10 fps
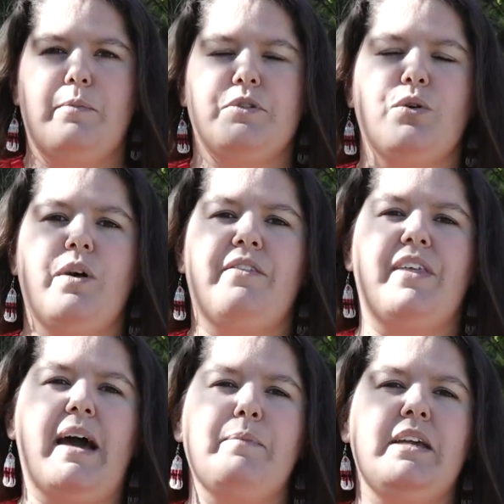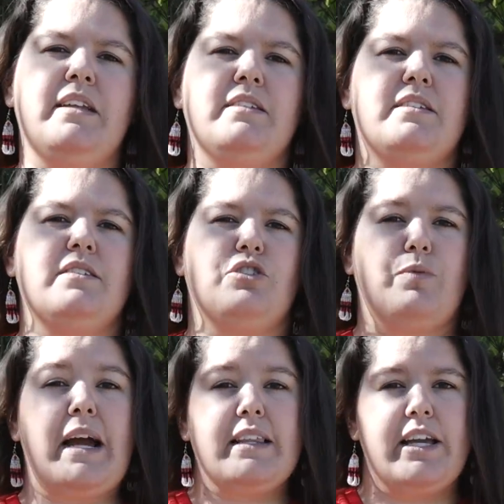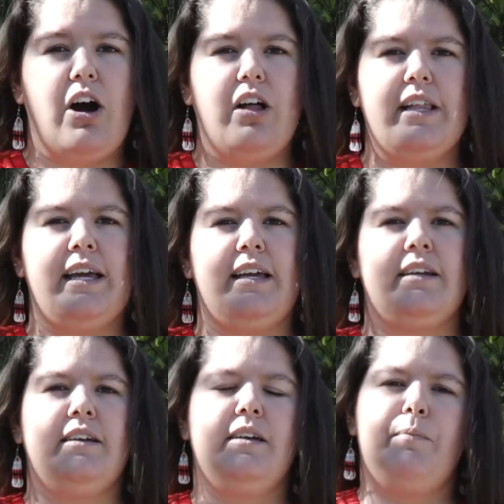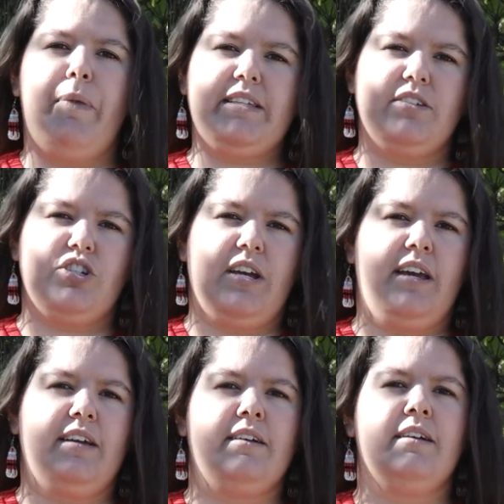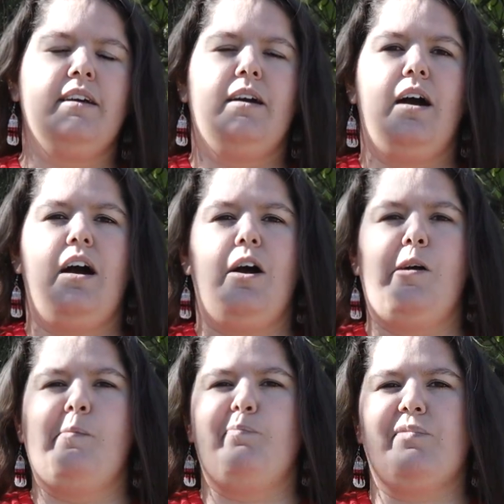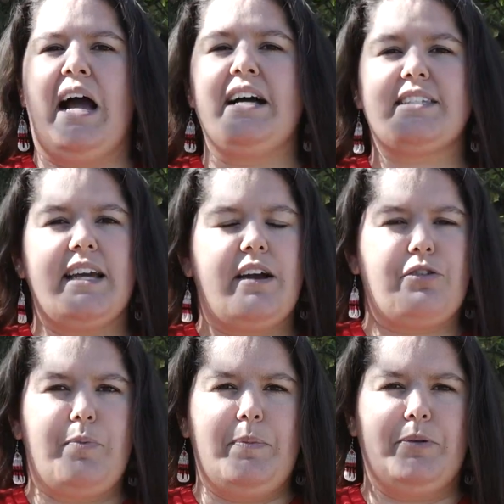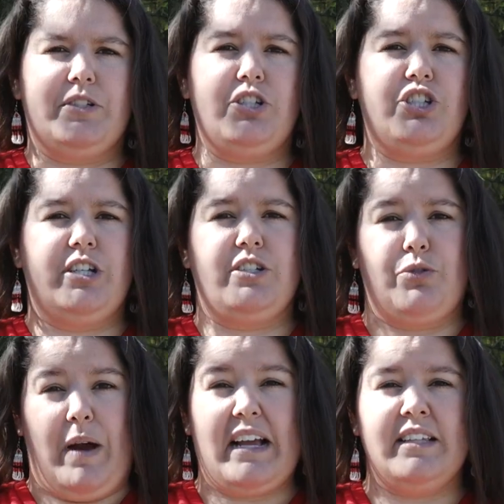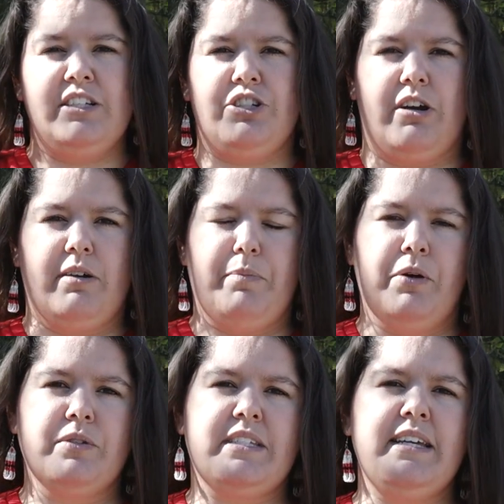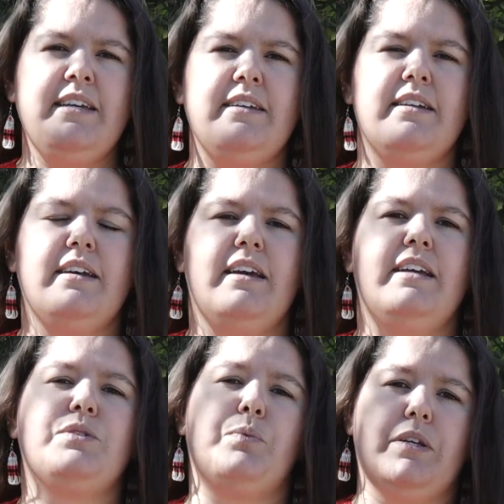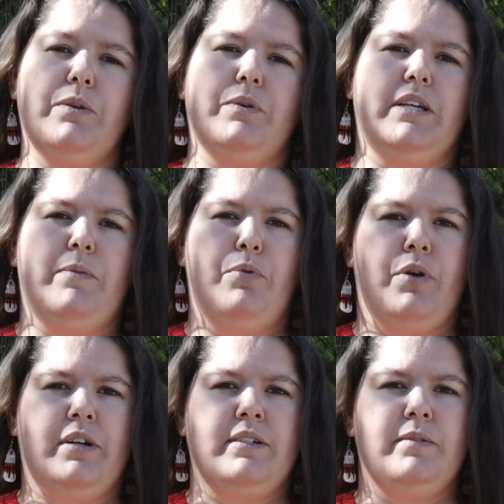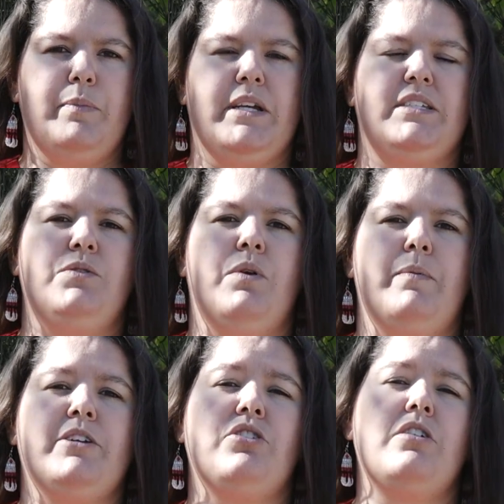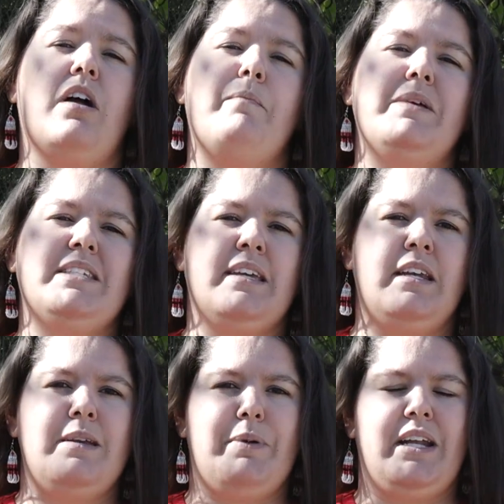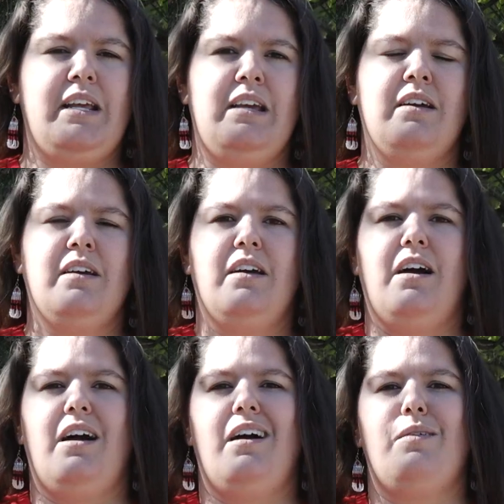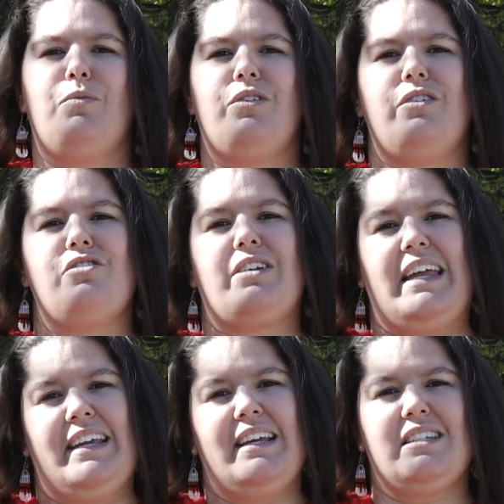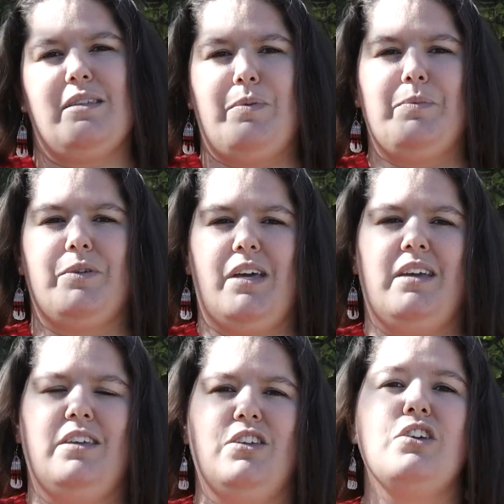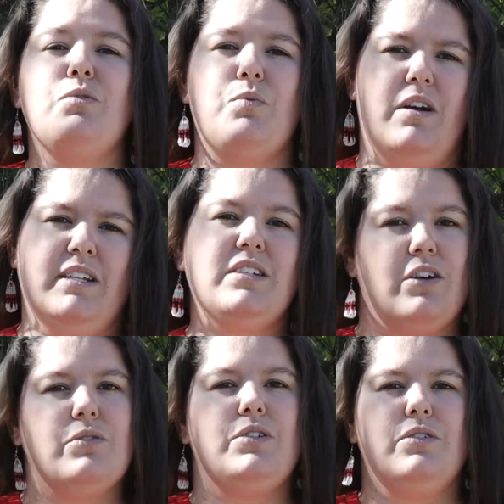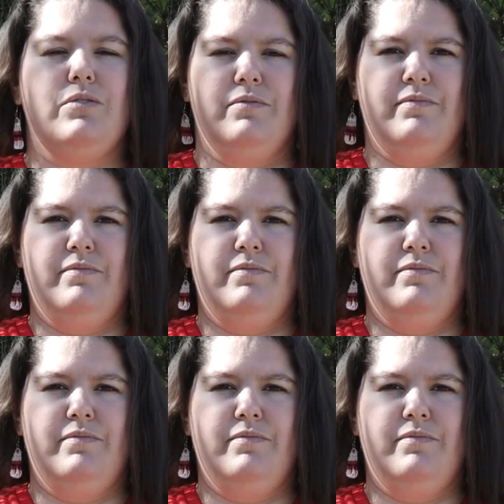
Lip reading: So if that means directly calling, messaging, asking other people to directly share and post it is really, really important, because you want to make sure you're not missing anybody, or that you're getting it to the people that you want it to go to.